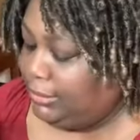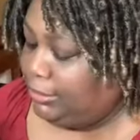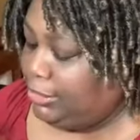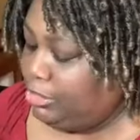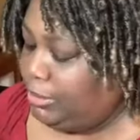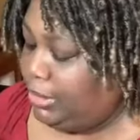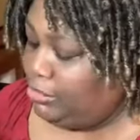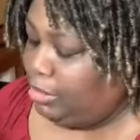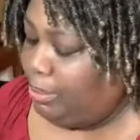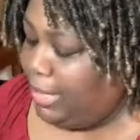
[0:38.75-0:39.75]
Excuse me,
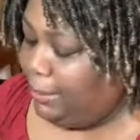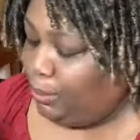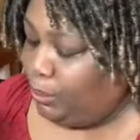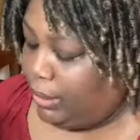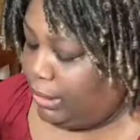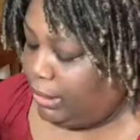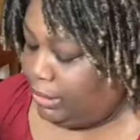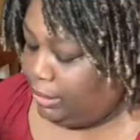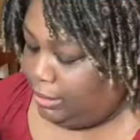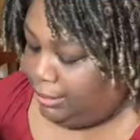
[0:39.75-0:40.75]
there's no paperwork in
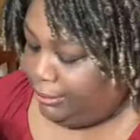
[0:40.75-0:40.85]
here.